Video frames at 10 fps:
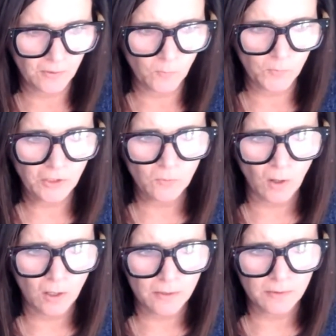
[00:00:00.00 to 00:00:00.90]
Will you
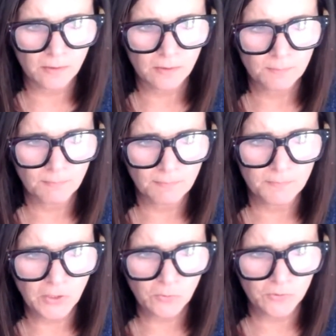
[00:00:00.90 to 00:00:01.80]

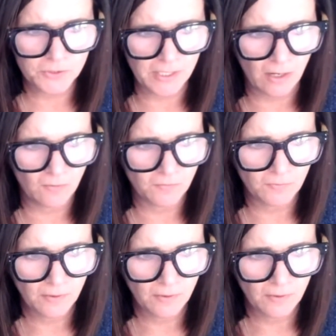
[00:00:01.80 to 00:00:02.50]
unmute yourself?